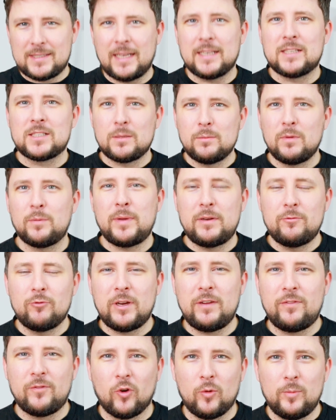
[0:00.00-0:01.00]
I said, some have been
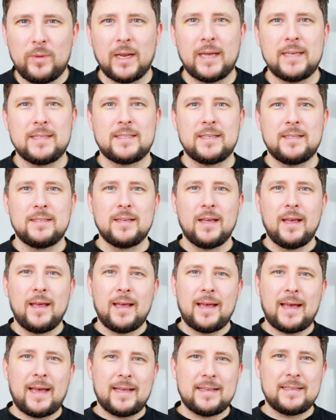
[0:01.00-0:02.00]
reformulated,
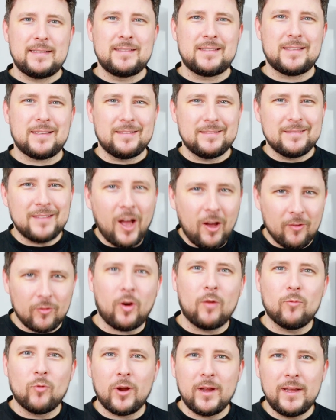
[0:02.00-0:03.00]
and I've
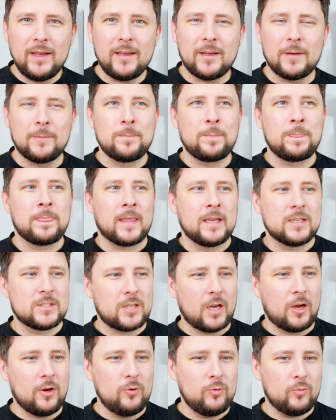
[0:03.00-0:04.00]
got them right here.
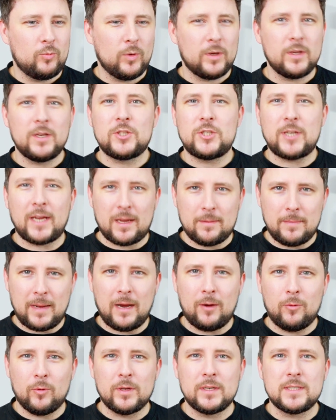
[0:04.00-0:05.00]
So we're gonna check them
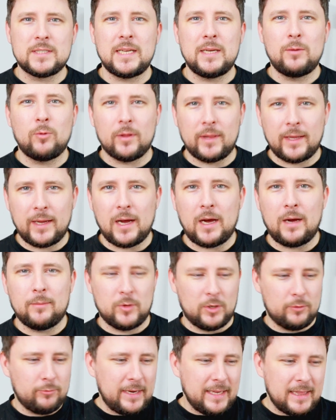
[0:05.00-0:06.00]
out, we're gonna see what they are.
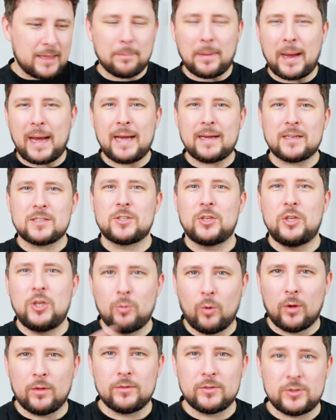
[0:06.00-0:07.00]
I'm gonna read the back so
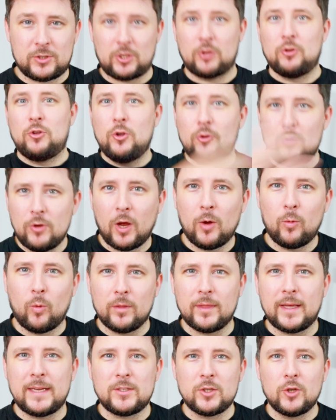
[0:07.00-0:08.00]
you know
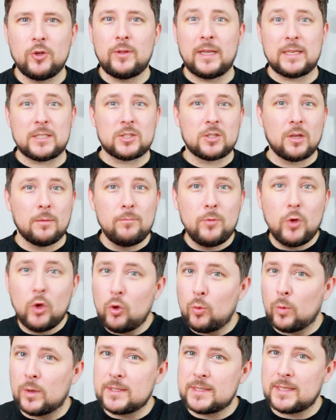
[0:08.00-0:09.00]
what they do. There's some
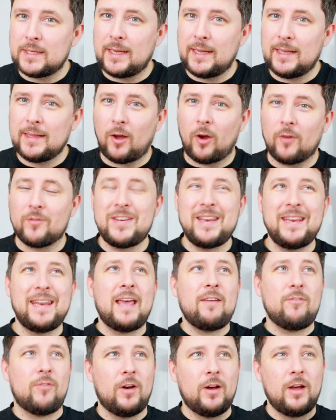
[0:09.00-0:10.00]
new ones in here that I've
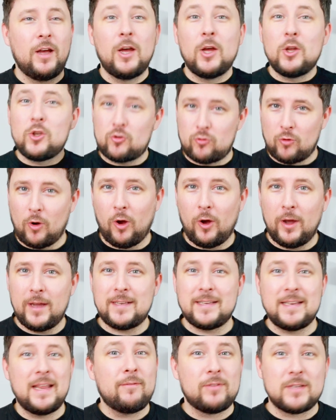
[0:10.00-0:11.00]
never
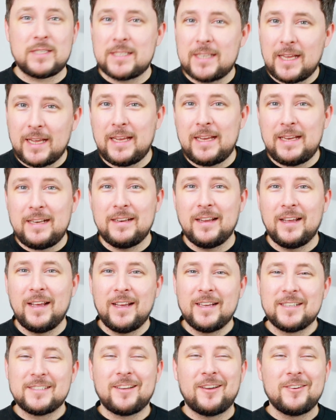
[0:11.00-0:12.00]
tried, never seen,
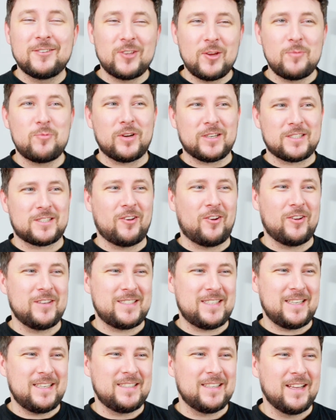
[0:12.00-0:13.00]
so super
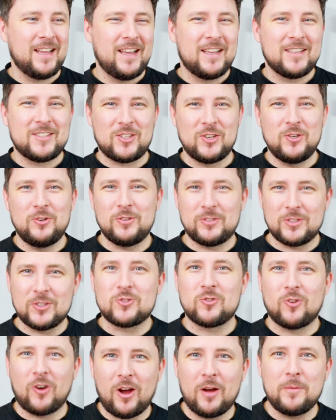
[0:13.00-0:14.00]
excited to
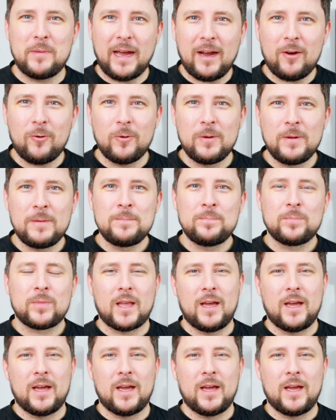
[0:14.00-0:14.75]
try them out.